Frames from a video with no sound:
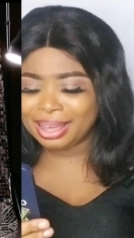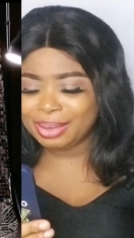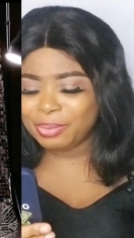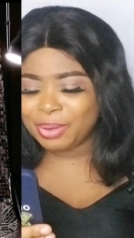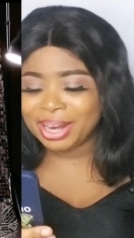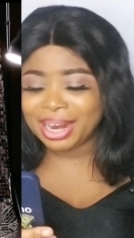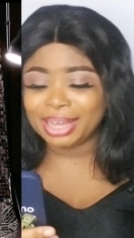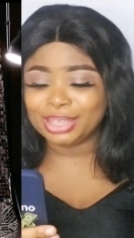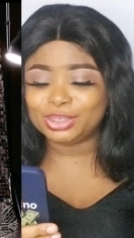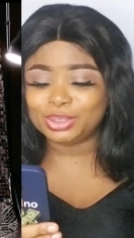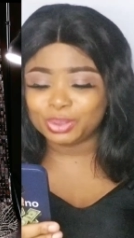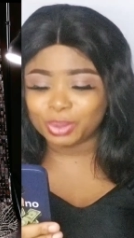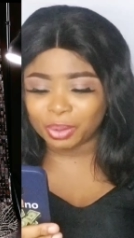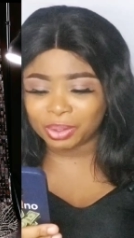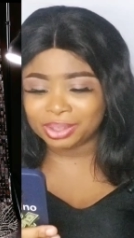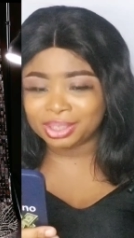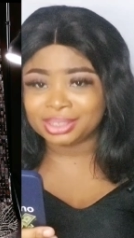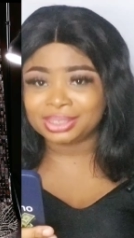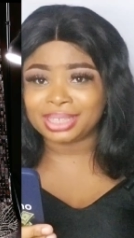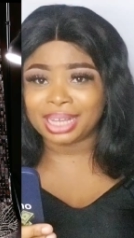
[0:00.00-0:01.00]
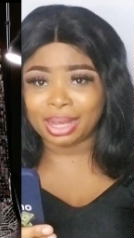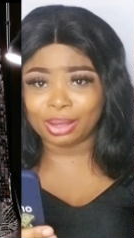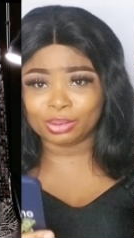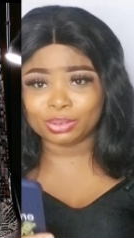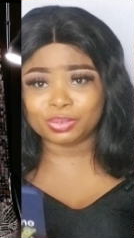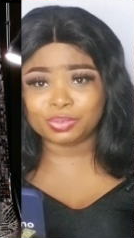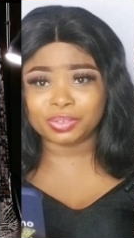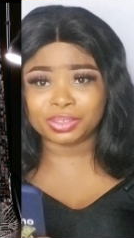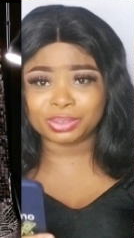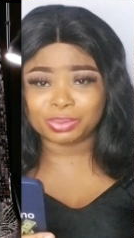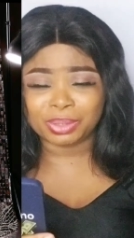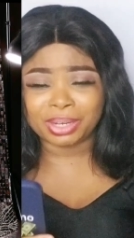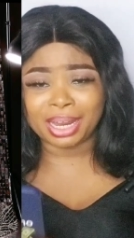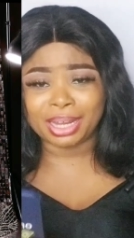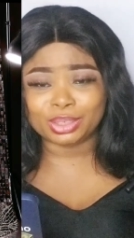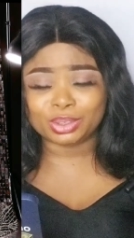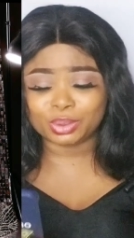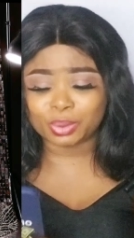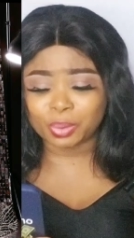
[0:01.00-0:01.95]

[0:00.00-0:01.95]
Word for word: when I saw this outfit, when I